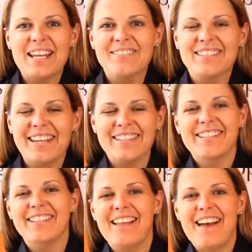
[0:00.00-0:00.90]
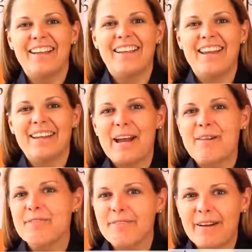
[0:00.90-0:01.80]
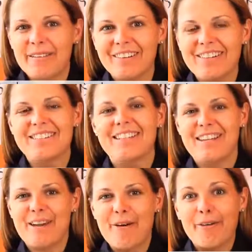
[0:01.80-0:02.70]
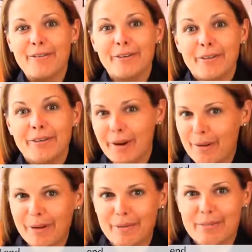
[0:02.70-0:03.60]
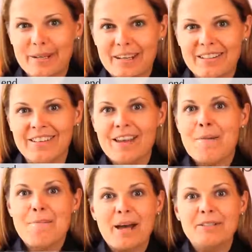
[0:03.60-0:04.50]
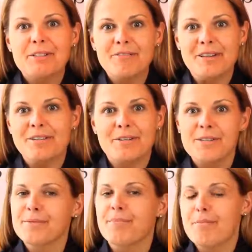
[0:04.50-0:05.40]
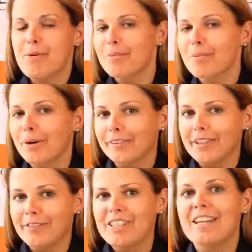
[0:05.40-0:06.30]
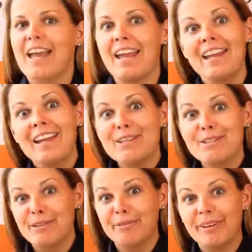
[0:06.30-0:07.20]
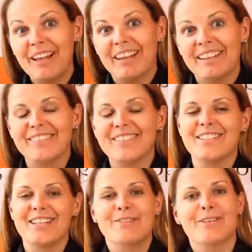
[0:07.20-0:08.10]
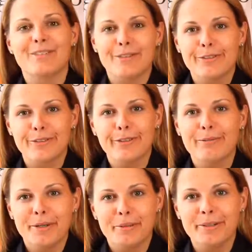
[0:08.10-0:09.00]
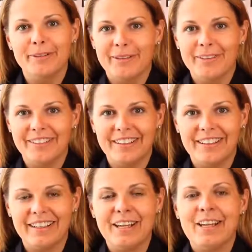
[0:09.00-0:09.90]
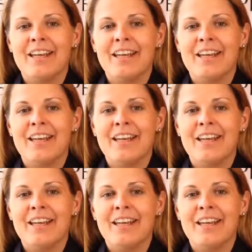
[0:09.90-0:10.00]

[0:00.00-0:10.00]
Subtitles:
name is Candace Klein and I am the founder and CEO of two startup companies, Bad Girl Ventures, but more importantly for today, SoMoLend, which stands for Social Mobile Local Lending.